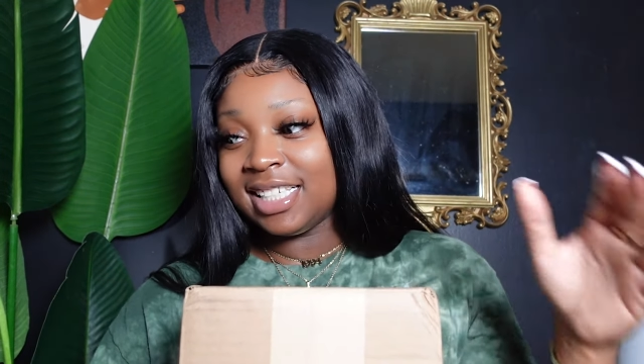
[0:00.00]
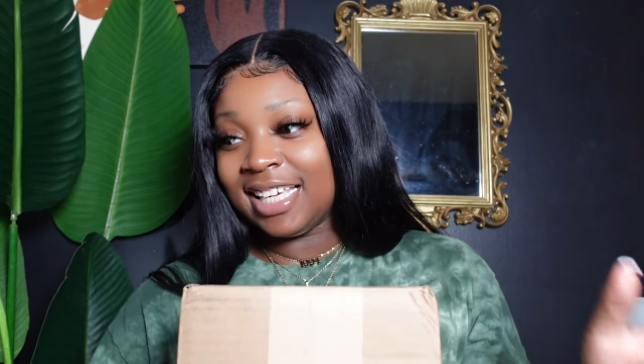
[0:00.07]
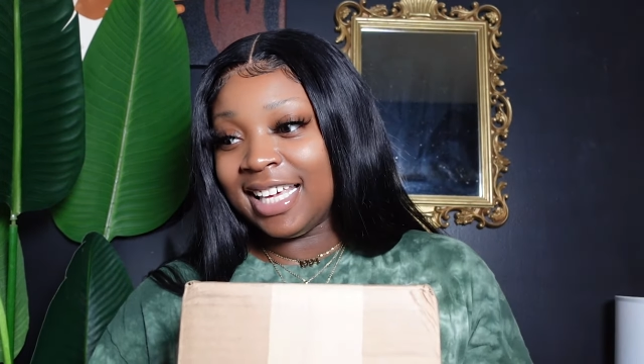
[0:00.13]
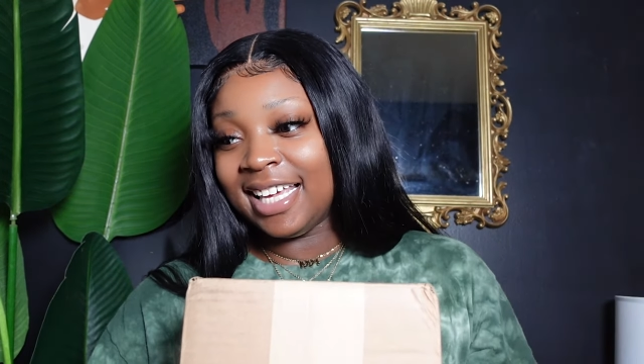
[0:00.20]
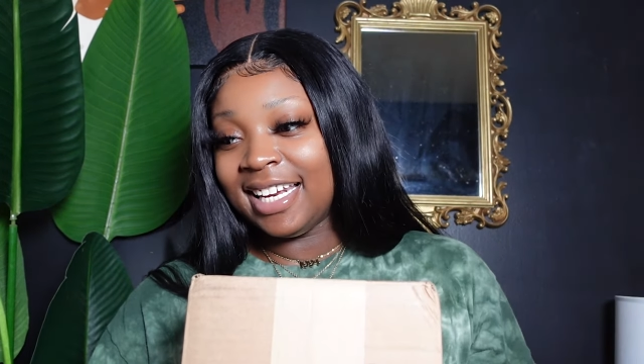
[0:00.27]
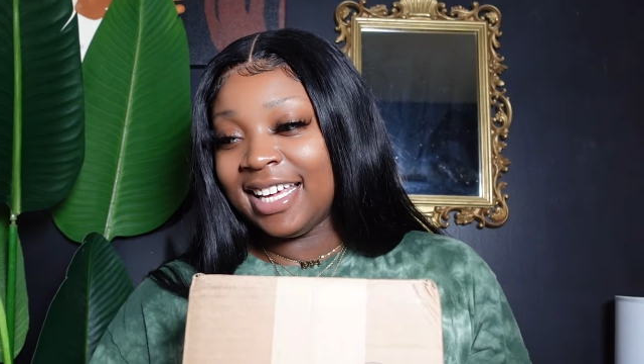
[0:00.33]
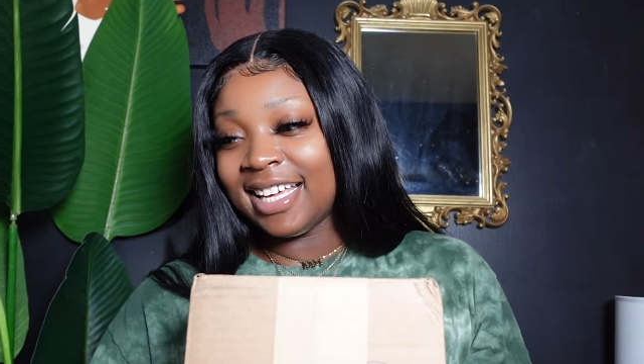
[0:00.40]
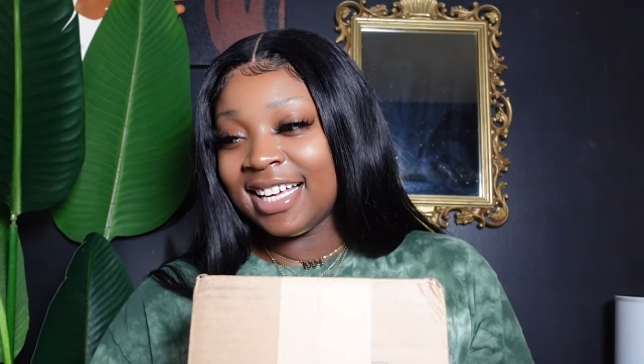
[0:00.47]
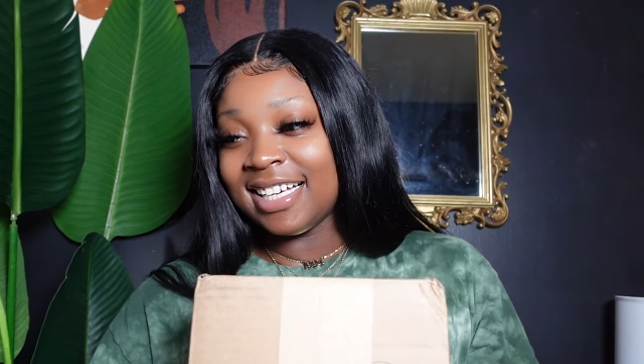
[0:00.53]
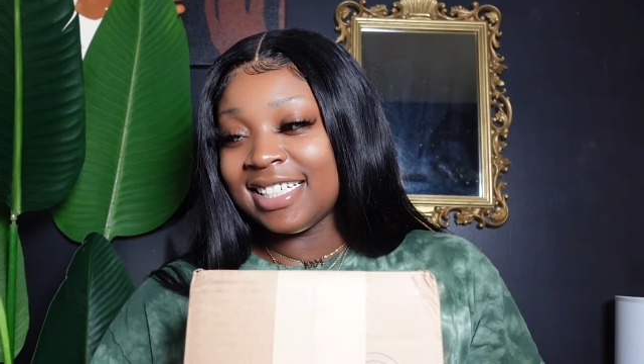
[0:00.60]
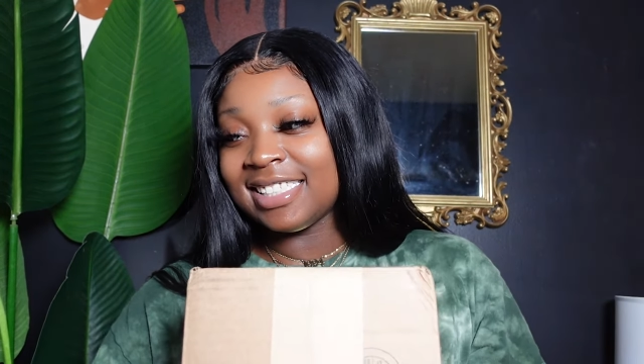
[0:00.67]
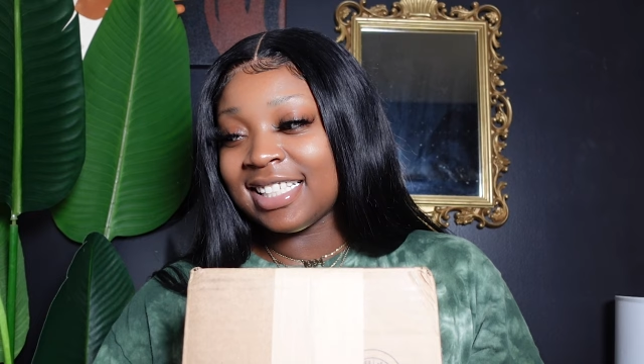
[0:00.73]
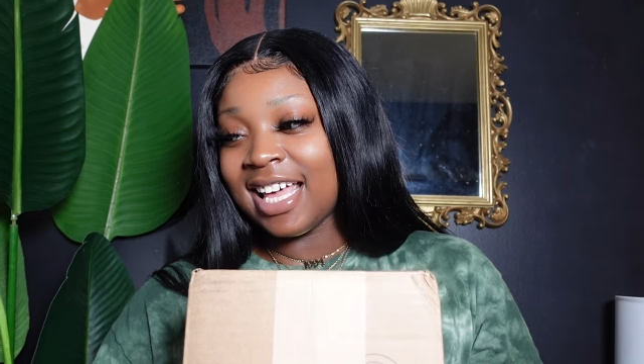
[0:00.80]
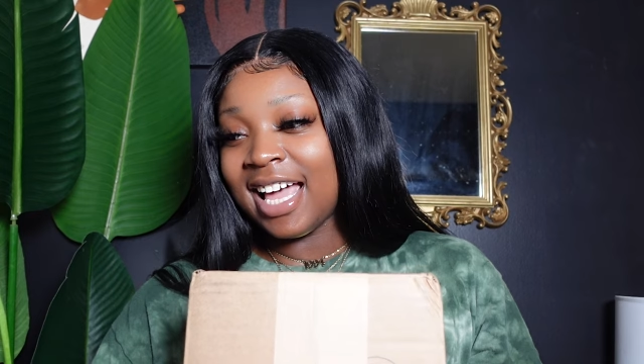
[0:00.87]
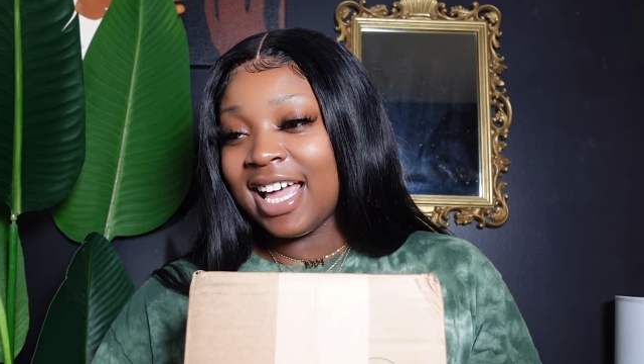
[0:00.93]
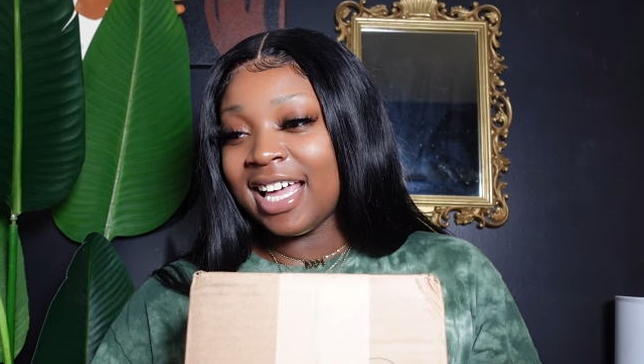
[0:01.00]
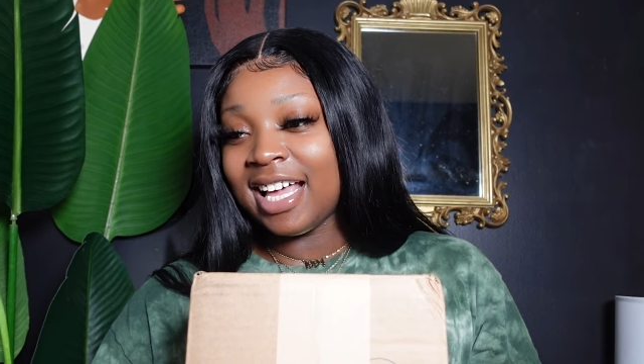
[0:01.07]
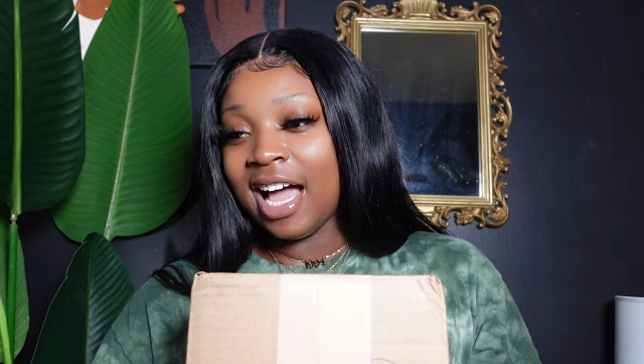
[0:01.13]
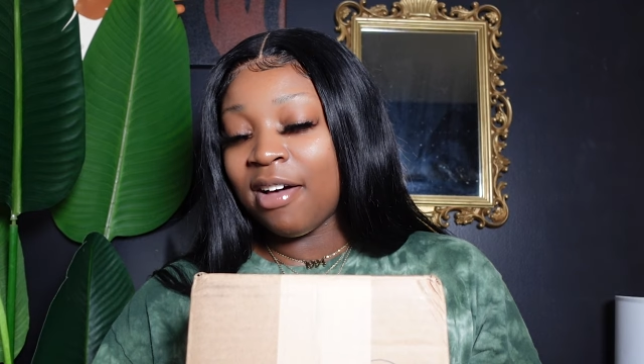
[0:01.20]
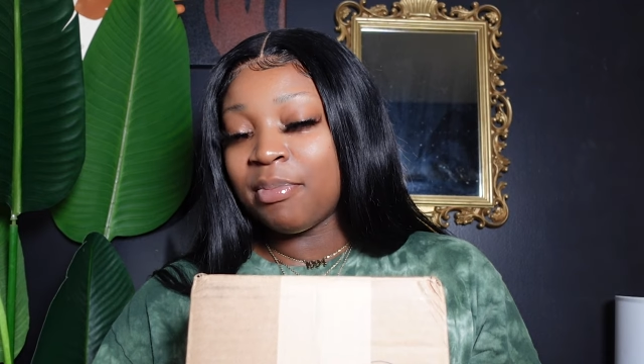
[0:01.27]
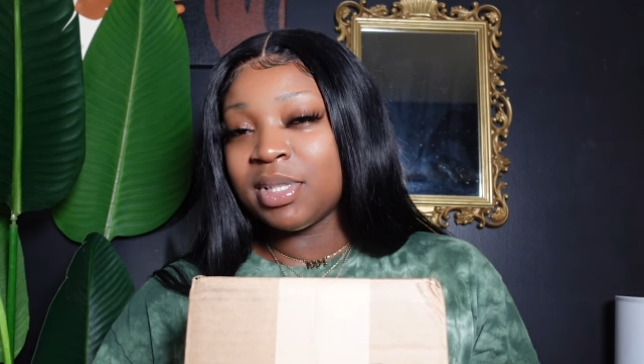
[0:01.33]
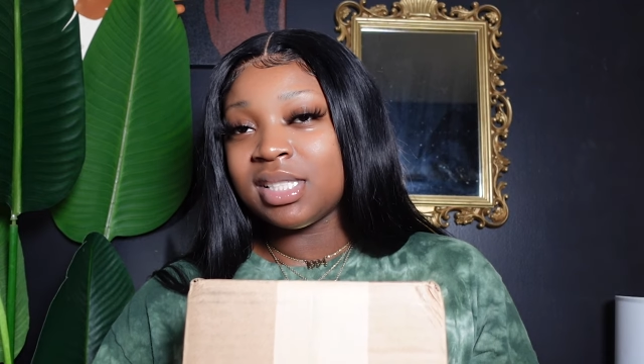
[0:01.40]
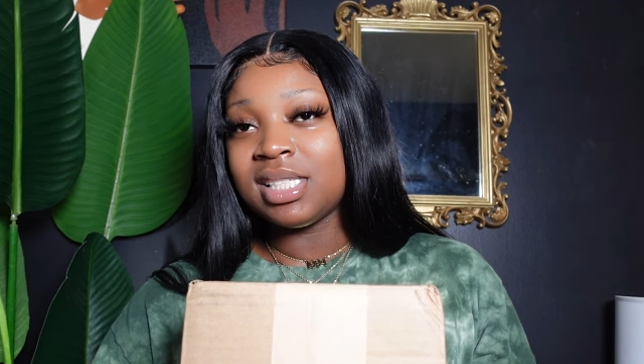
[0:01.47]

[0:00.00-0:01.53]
to get it because like i've been